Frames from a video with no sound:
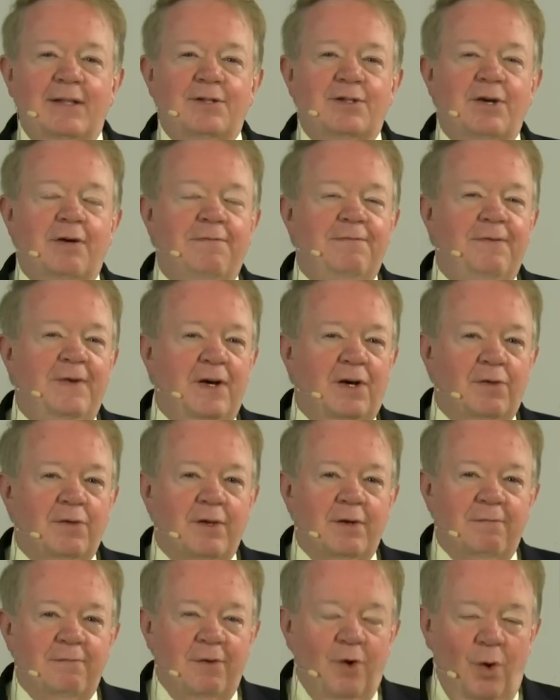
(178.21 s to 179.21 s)
to fill
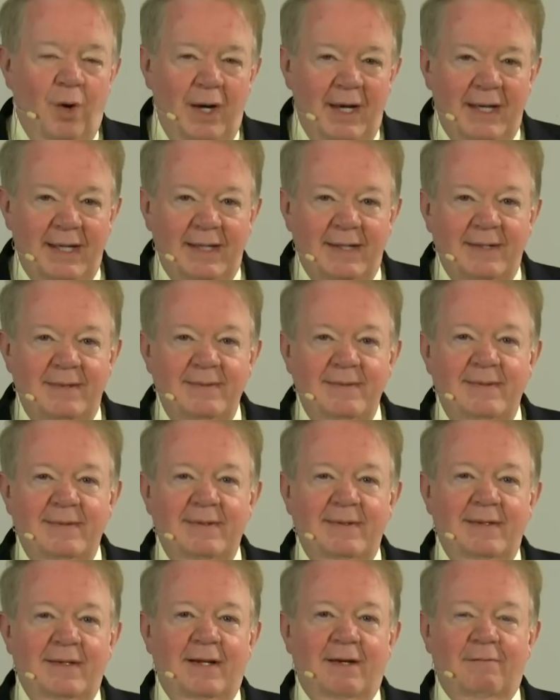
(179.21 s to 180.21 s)
the void
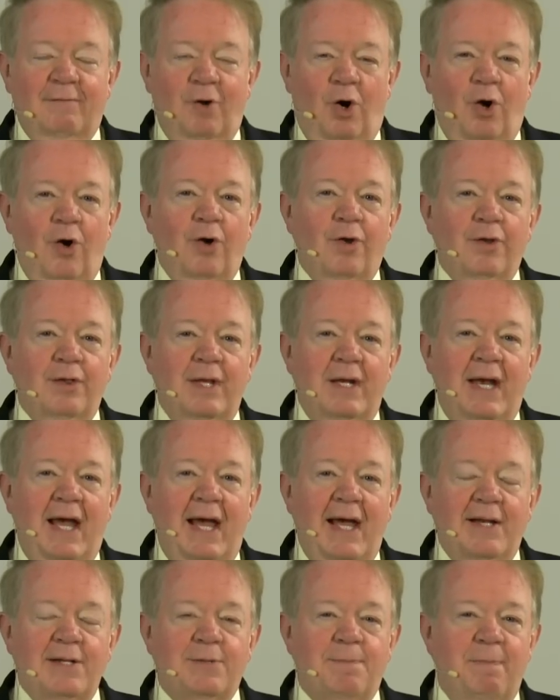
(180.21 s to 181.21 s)
of all that
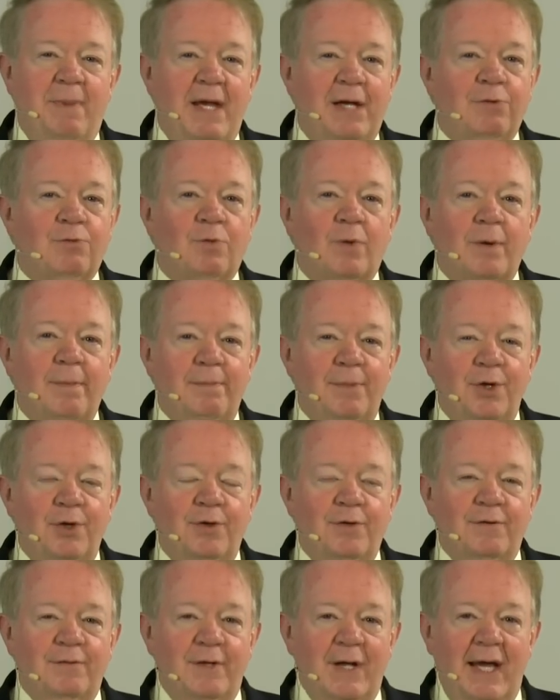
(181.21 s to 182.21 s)
has been
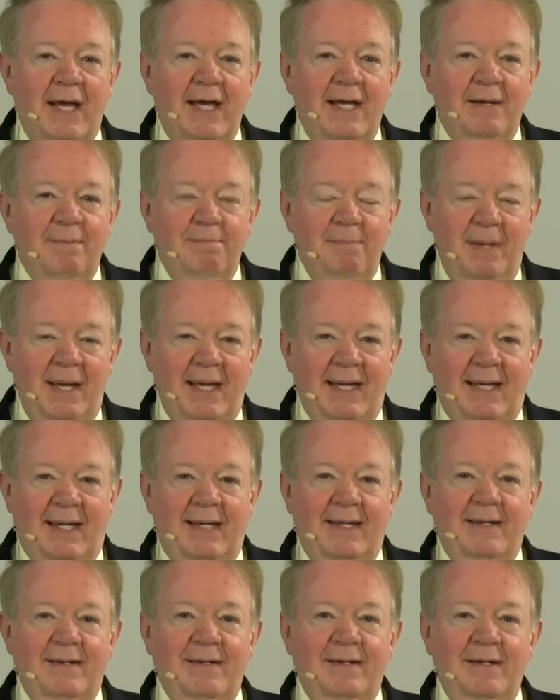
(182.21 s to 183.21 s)
removed in
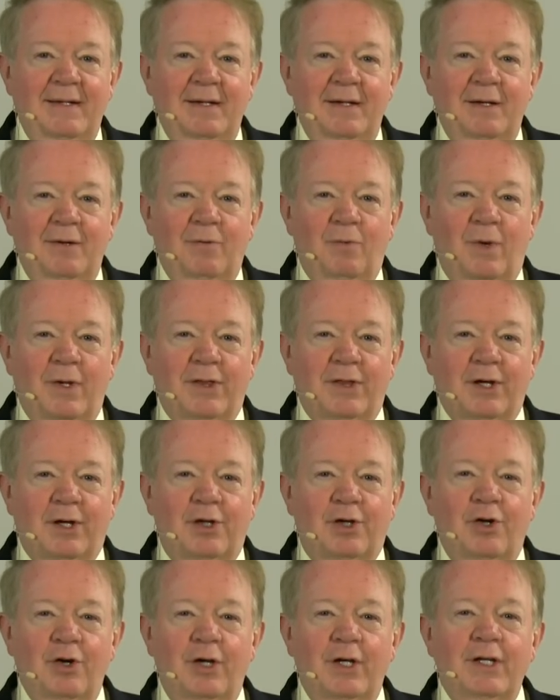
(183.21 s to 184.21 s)
me with the
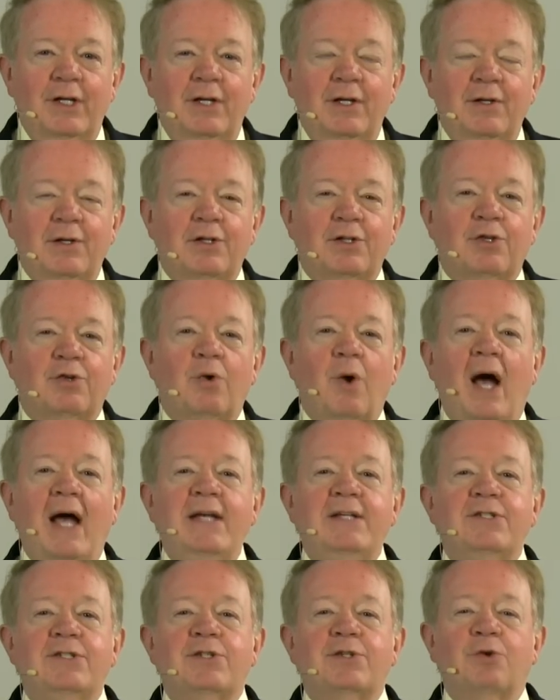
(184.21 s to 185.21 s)
good
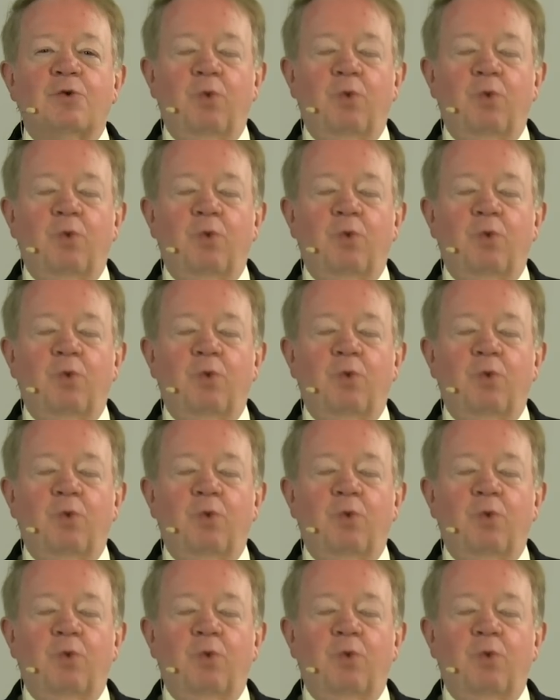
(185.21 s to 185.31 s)
Christ